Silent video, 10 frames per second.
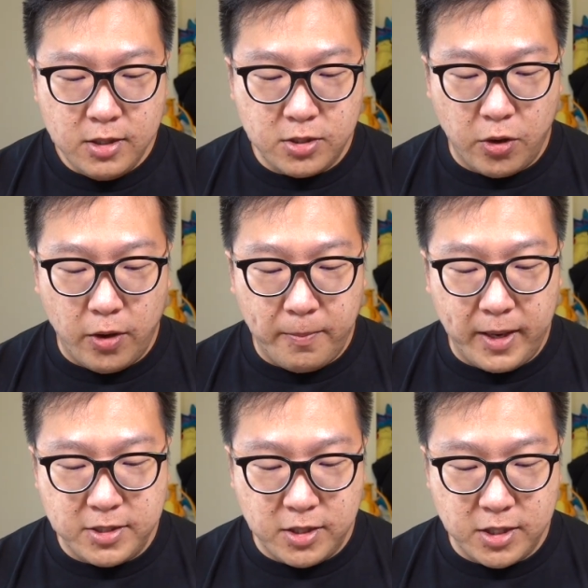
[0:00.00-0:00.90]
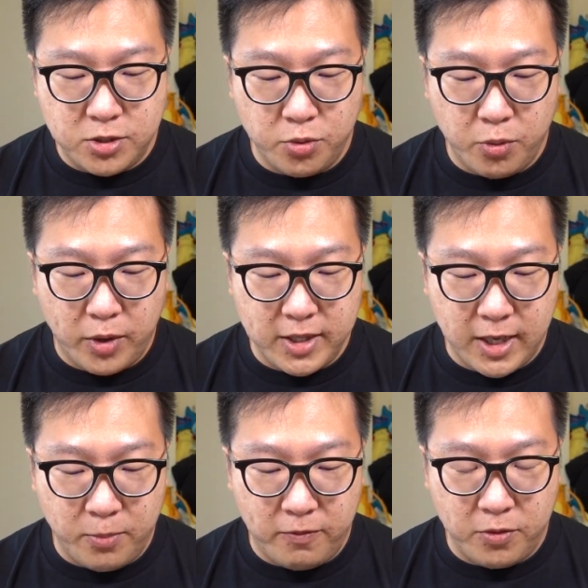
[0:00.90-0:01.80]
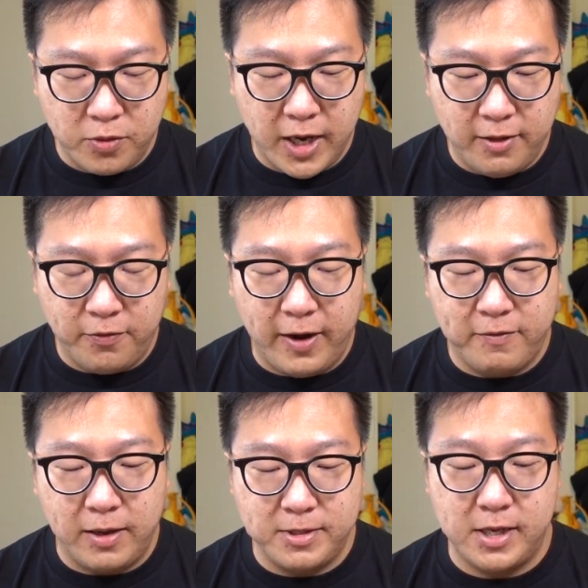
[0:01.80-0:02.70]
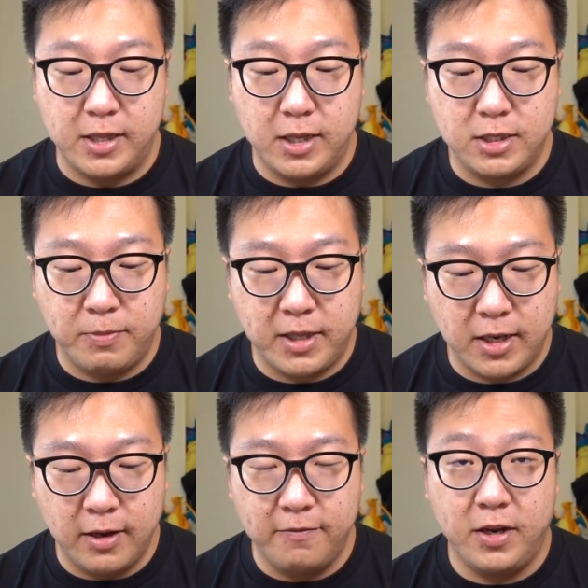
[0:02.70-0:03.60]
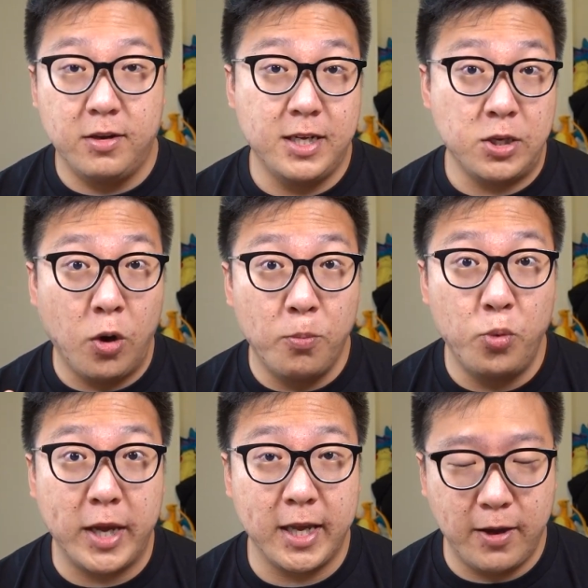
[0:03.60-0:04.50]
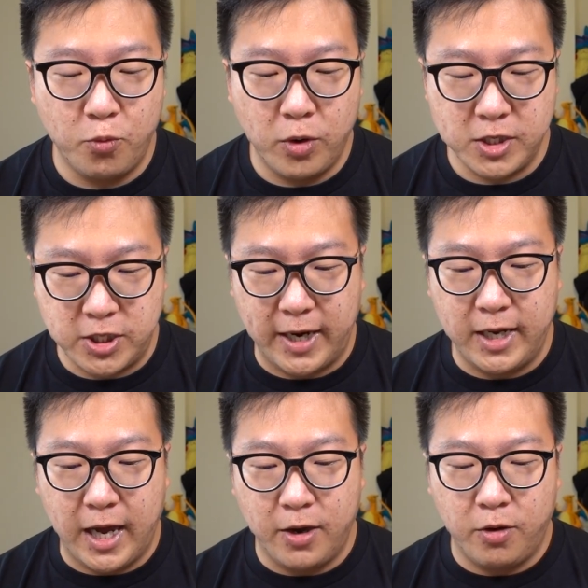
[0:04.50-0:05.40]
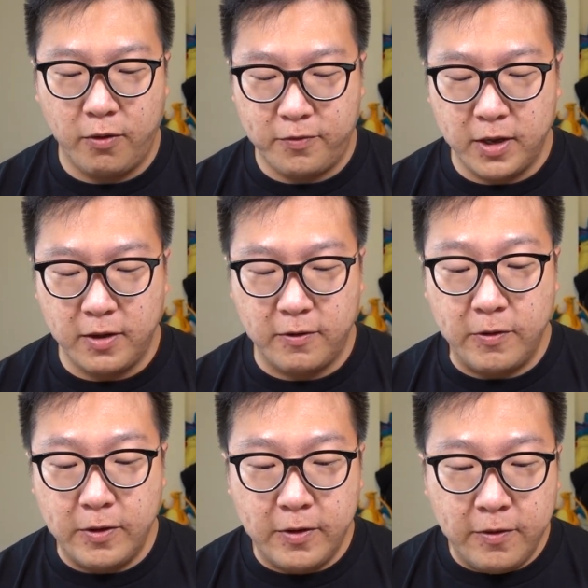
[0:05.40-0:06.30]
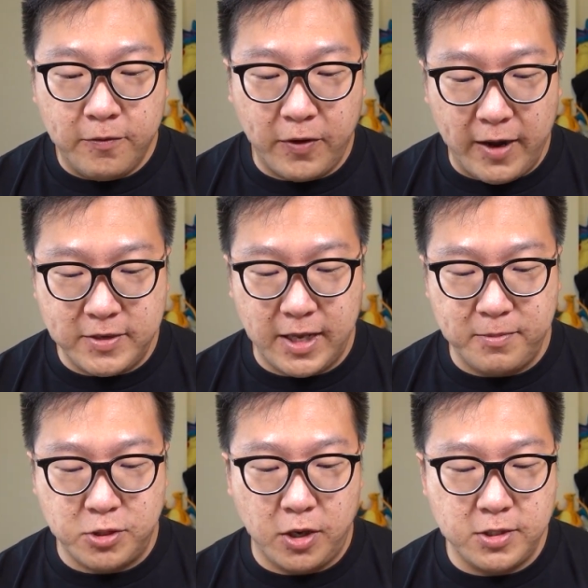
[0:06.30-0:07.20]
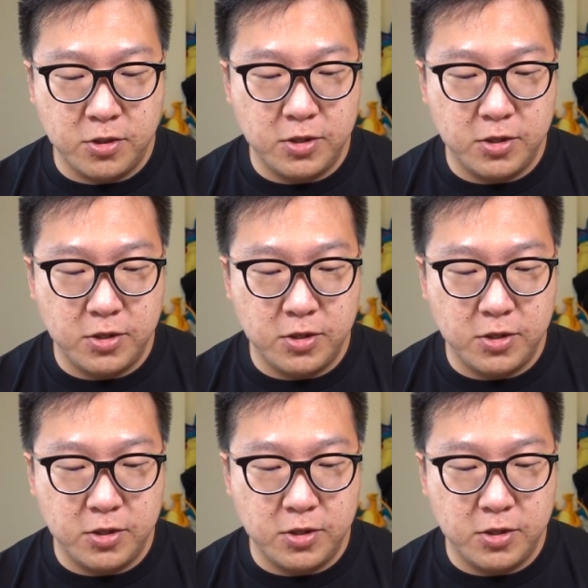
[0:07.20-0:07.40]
So I might as well just do it one time with you guys, five times in this particular video. Let's hope we can get a shiny out of the five snapshots.